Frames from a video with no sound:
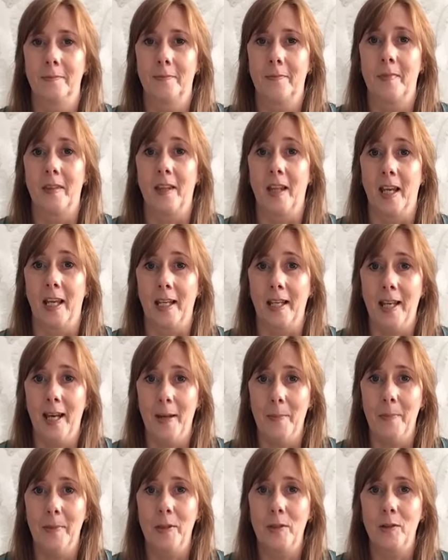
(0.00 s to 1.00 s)
The
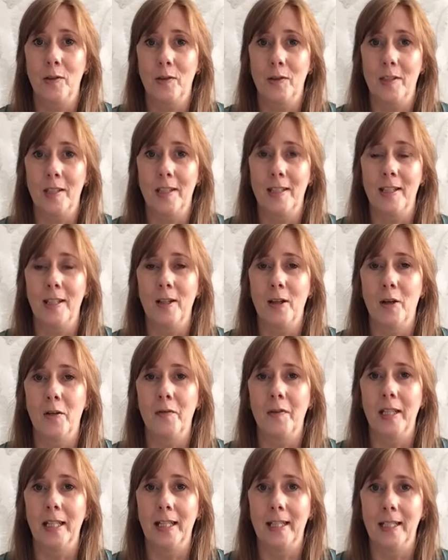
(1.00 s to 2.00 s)
capital city of
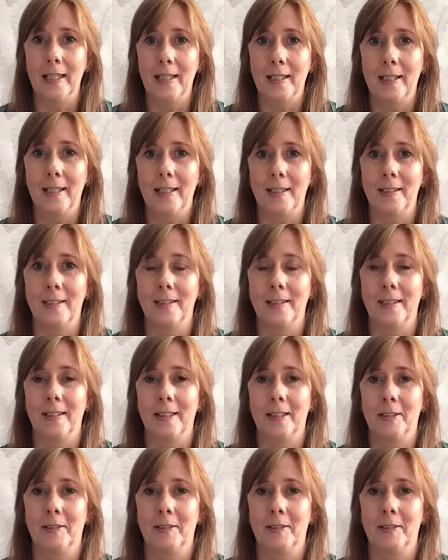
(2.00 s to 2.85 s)
England.